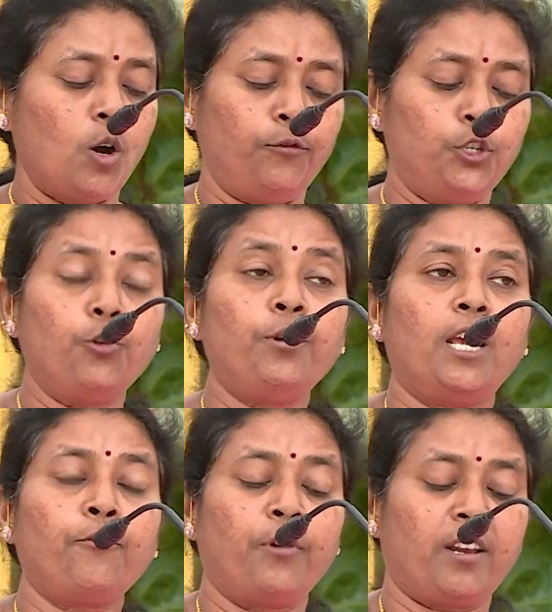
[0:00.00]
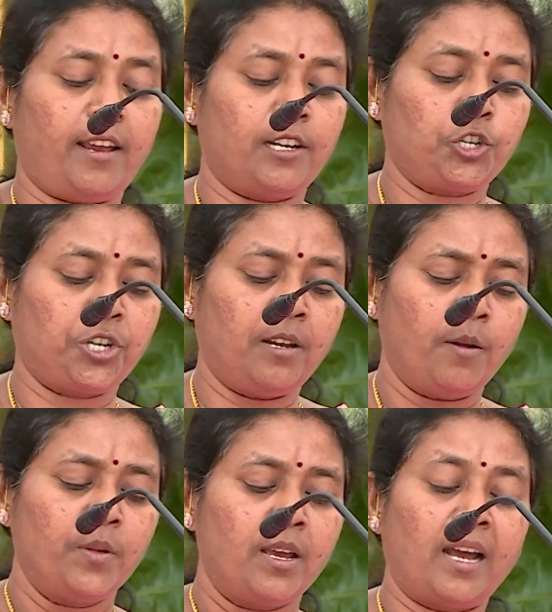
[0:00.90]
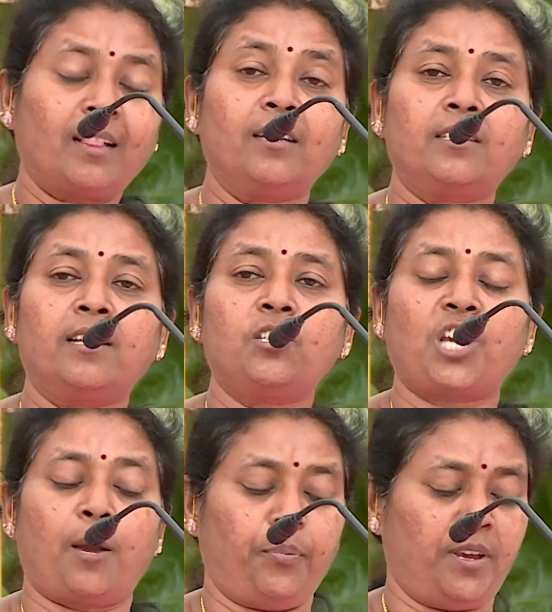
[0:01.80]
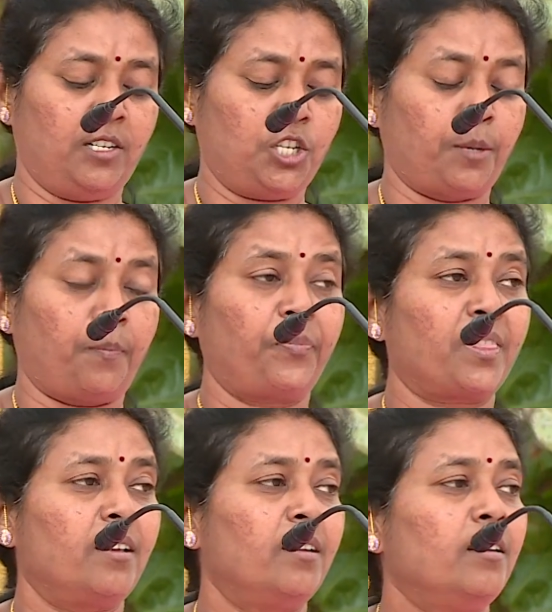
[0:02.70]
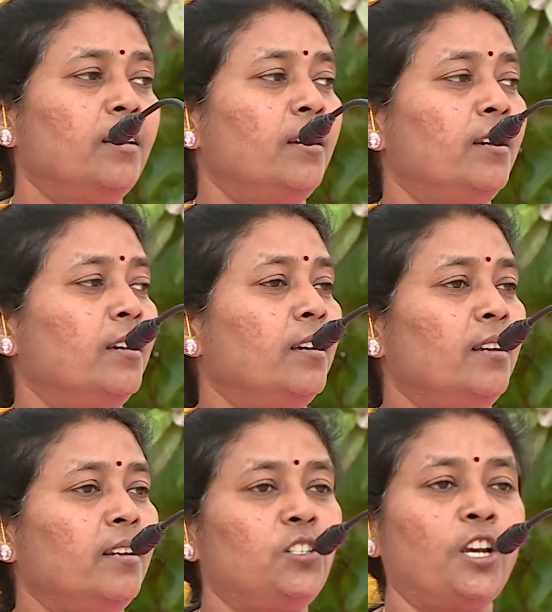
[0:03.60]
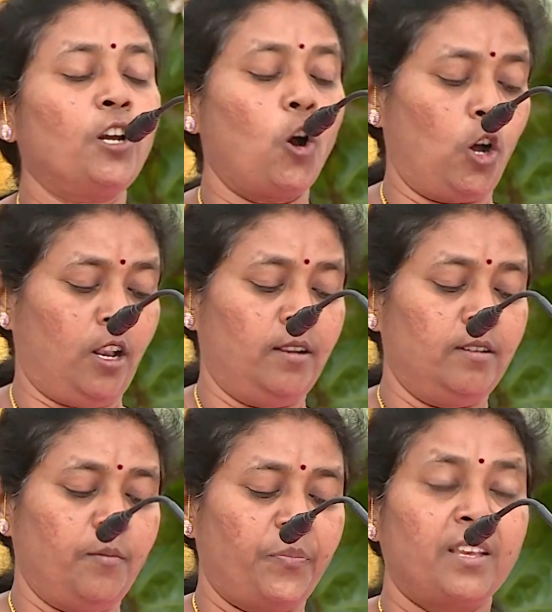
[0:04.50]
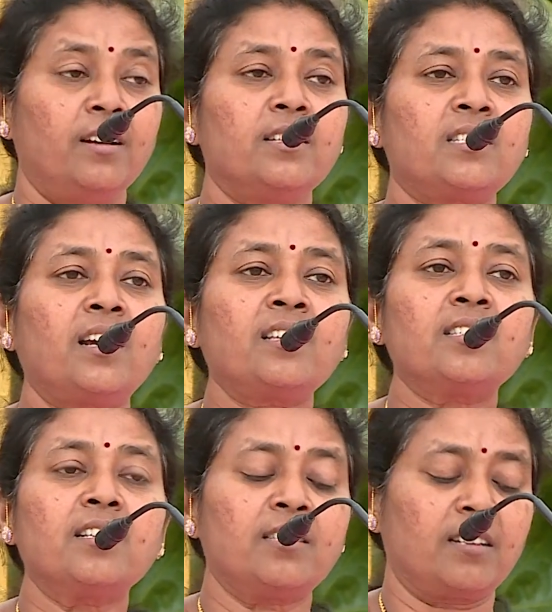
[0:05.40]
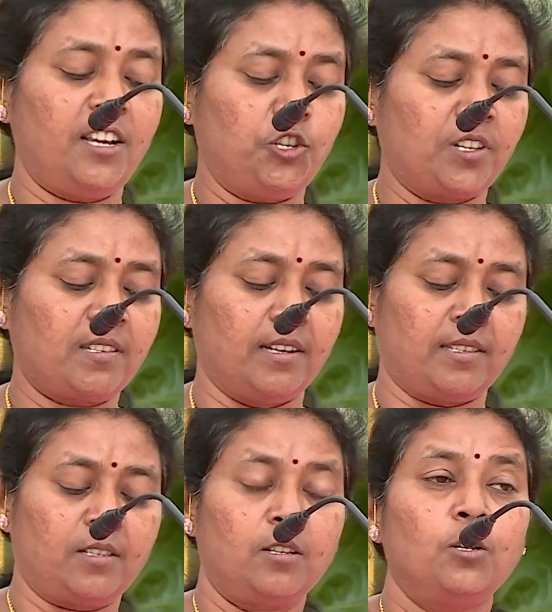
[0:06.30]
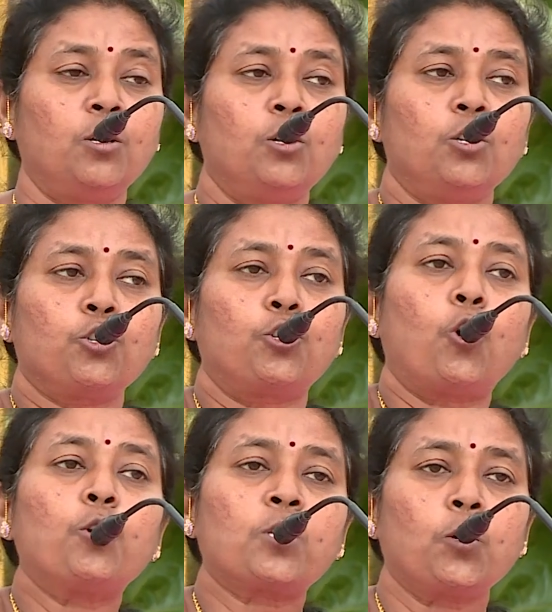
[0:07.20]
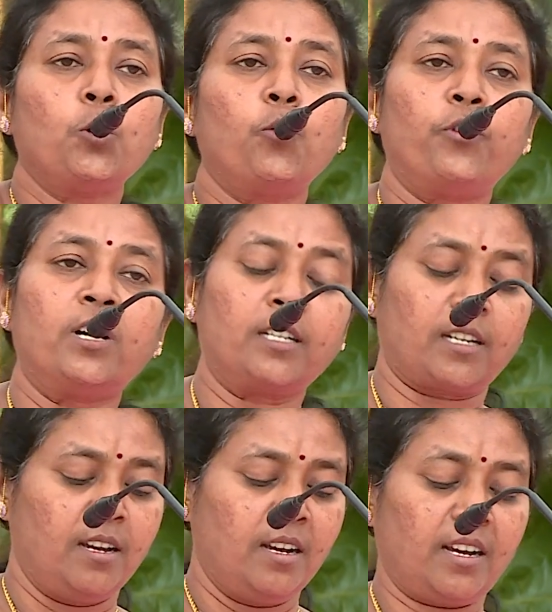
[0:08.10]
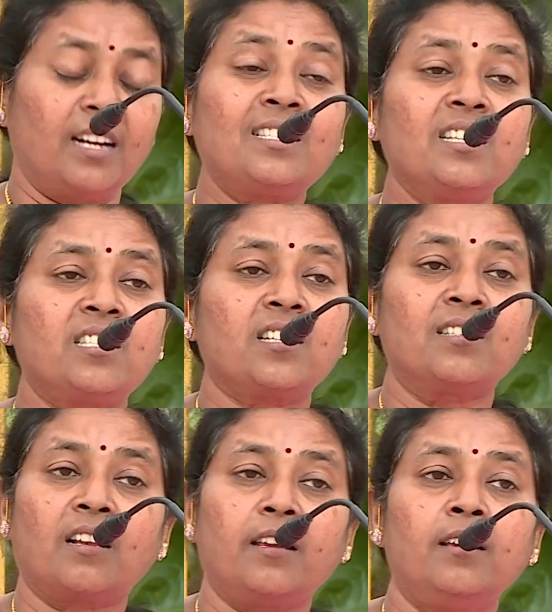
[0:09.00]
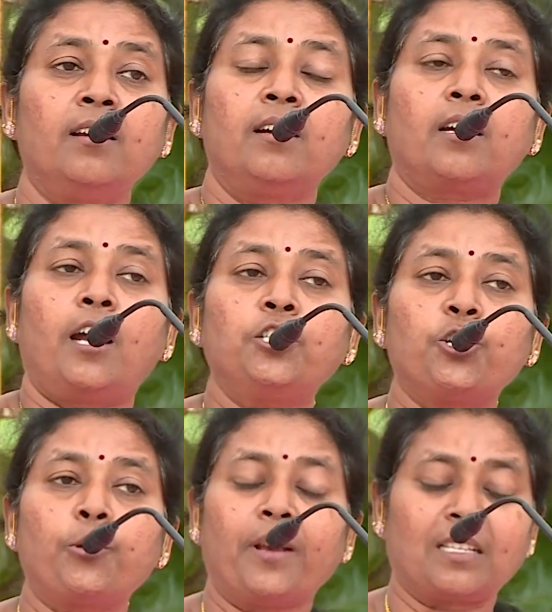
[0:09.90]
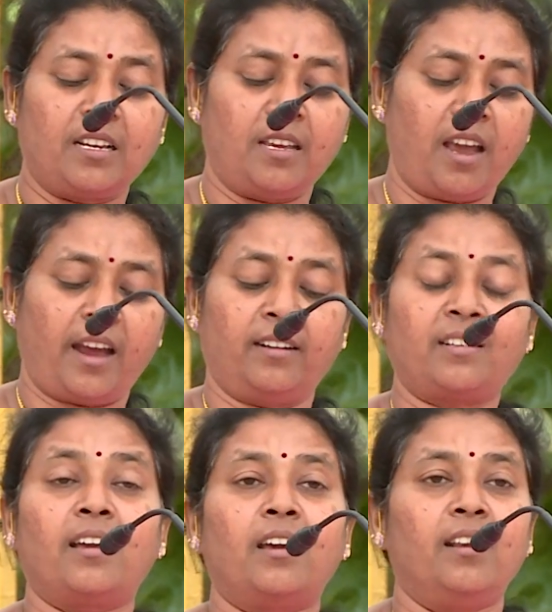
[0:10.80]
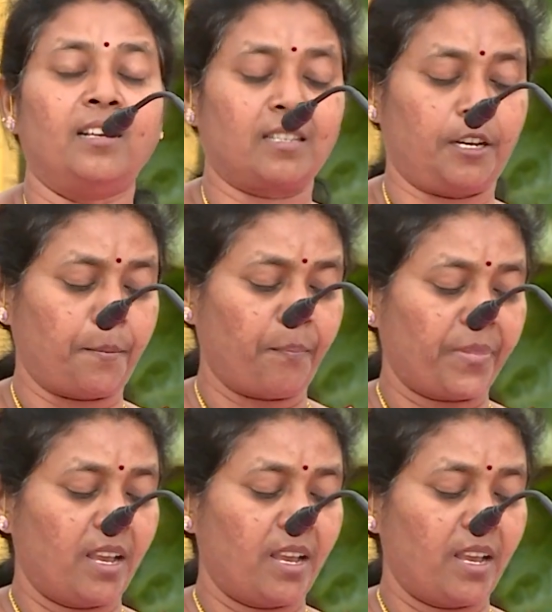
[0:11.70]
of Junior Federation Athletic Championship. Dear all, success reaches us to those who work consistently, continuously and tirelessly.